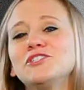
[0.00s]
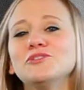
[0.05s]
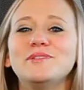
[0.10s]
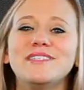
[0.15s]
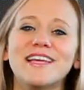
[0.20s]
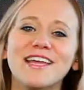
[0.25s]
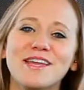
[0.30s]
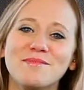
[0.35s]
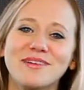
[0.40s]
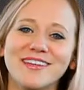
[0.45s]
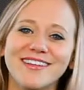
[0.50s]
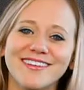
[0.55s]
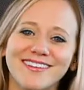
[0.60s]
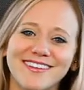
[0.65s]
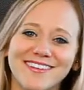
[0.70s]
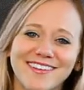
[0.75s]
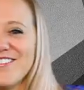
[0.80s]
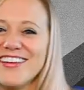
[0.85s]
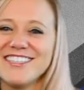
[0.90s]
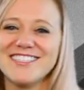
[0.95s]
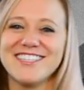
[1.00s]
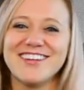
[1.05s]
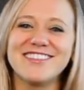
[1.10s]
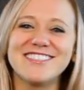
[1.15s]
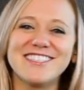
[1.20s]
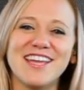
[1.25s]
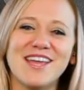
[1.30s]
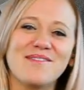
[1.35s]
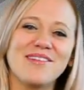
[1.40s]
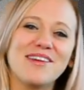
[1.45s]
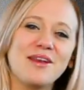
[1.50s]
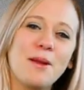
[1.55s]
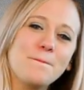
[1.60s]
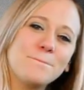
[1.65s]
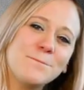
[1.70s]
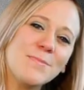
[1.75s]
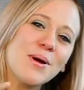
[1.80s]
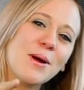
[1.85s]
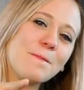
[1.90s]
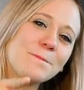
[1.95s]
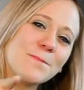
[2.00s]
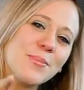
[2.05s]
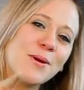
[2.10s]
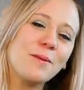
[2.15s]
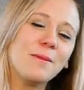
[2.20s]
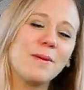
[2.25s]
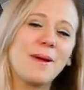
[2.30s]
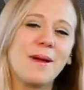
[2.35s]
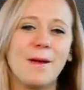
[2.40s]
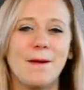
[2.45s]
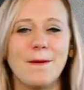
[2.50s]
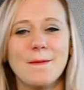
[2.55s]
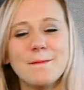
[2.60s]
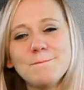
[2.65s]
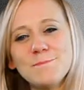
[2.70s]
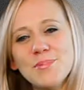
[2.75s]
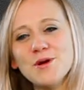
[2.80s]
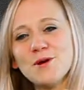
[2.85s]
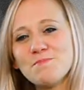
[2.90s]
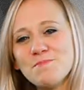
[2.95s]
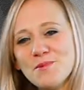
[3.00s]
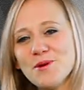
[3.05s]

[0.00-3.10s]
you, Damon. Watch out, Damon. Boop, boop,